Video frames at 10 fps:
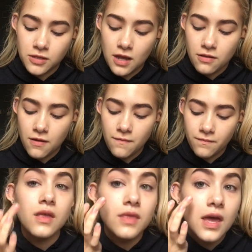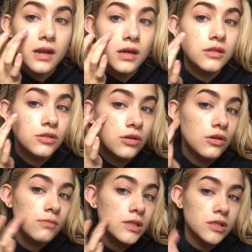together, and then I dot
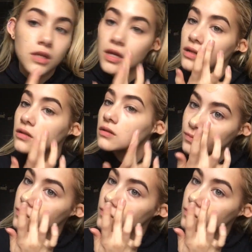it on my skin